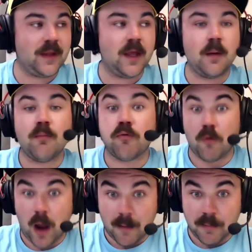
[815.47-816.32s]

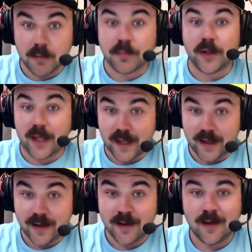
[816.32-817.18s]

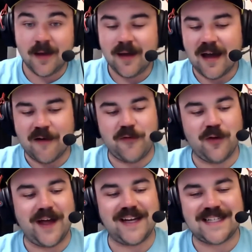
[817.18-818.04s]
Probably. I feel
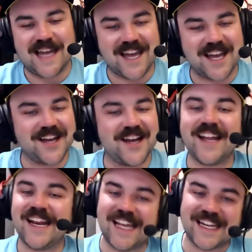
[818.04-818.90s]
like Dega
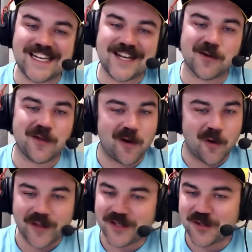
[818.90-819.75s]
and Indy are the
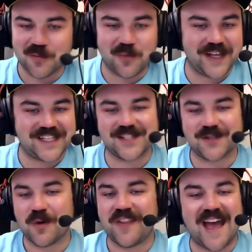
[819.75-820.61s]
only two places
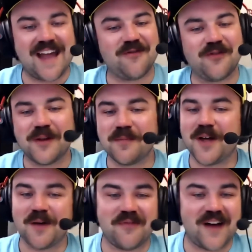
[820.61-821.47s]
where that Flip
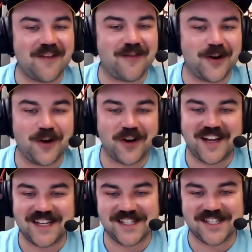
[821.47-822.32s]
Cup 500
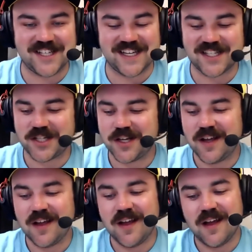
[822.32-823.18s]
can exist.
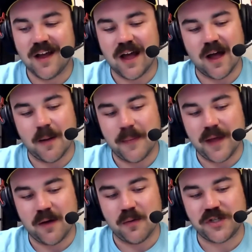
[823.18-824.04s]

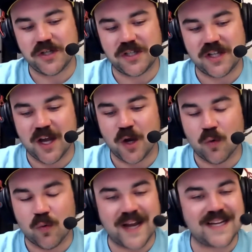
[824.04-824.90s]
It was just a
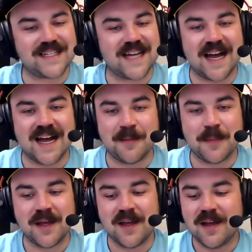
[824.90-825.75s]
great time.
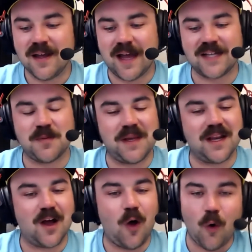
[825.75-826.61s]
Got to meet a
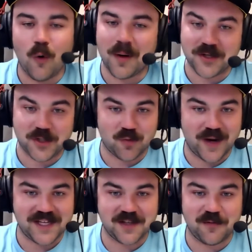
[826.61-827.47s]
whole bunch of
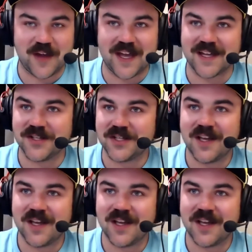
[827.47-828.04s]
racing fans.